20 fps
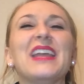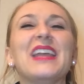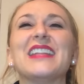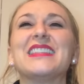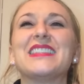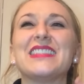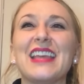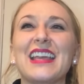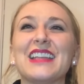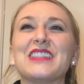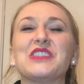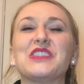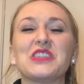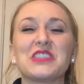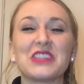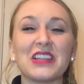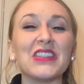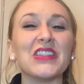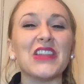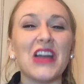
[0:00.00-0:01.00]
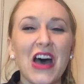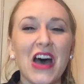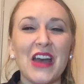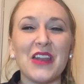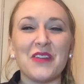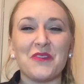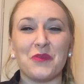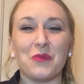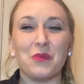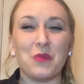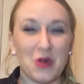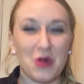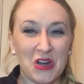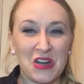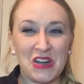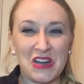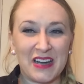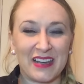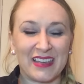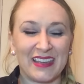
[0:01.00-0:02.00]
it's just a lot of
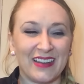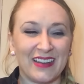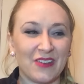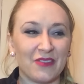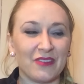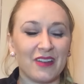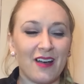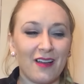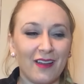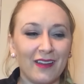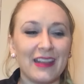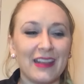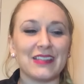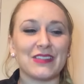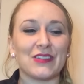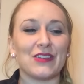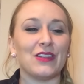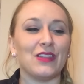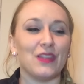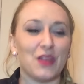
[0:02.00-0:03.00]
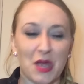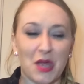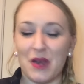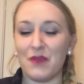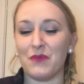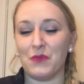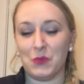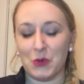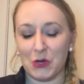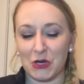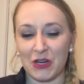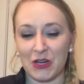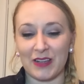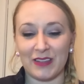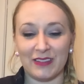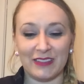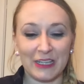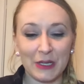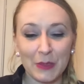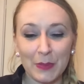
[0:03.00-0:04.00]
work. You know, the holidays are a lot of work, a
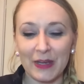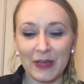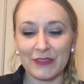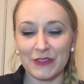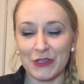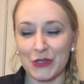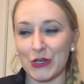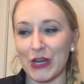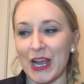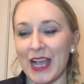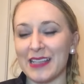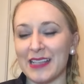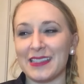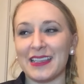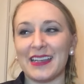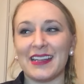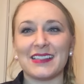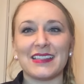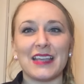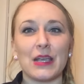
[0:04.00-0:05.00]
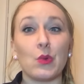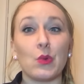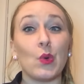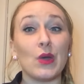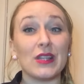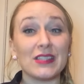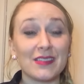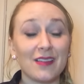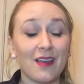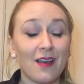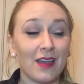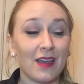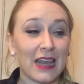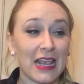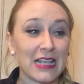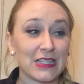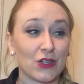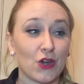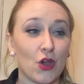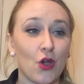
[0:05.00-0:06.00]
little bit of stress. And it's like, once the
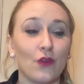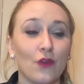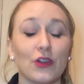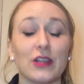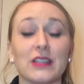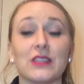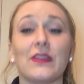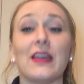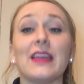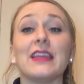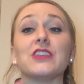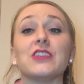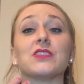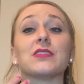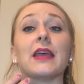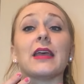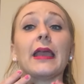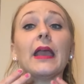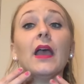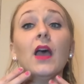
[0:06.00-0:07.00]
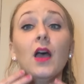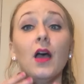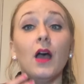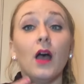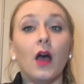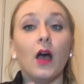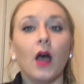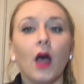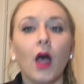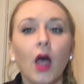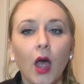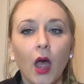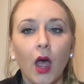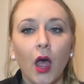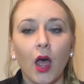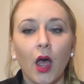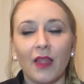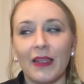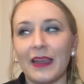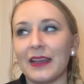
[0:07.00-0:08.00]
holidays are over, it's finally just like,
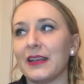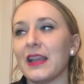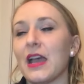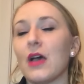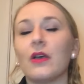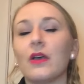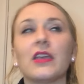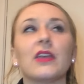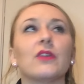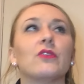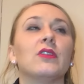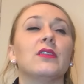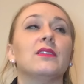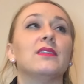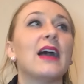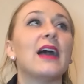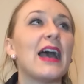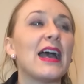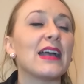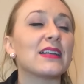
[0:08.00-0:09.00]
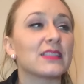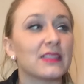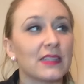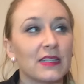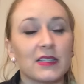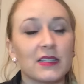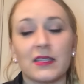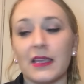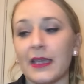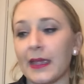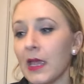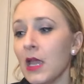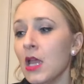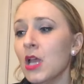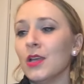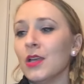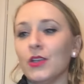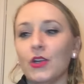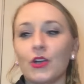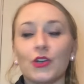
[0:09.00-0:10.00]
oh, like now I can relax. And it's like
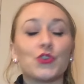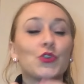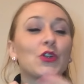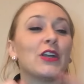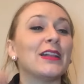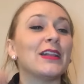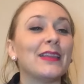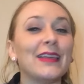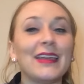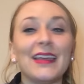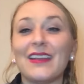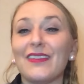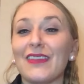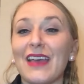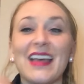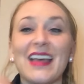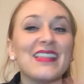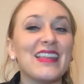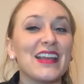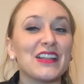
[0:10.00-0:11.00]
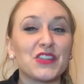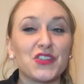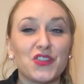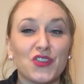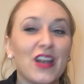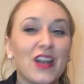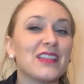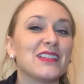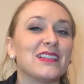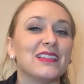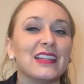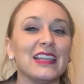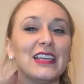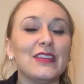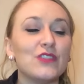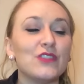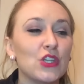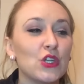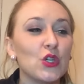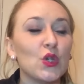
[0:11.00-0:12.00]
your adrenaline, that stress
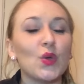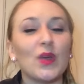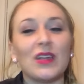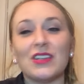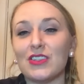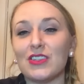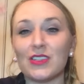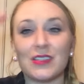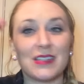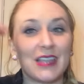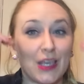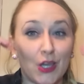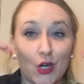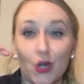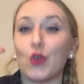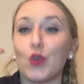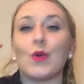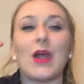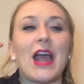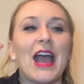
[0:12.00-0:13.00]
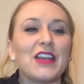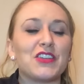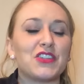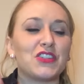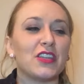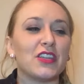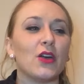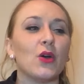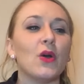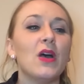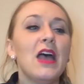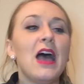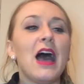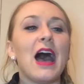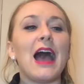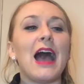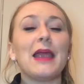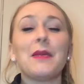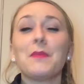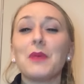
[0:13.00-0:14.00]
leaves you and you just like crash. So
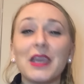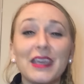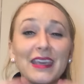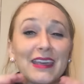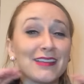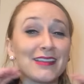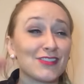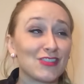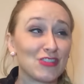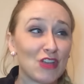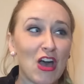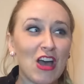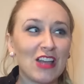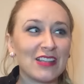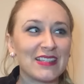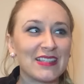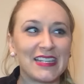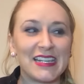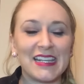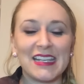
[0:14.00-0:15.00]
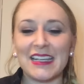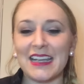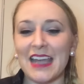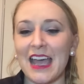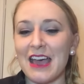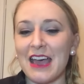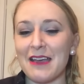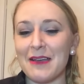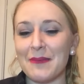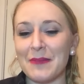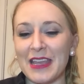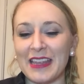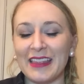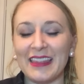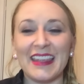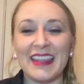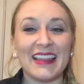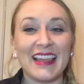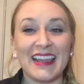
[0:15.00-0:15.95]
I'm like exhausted. And then,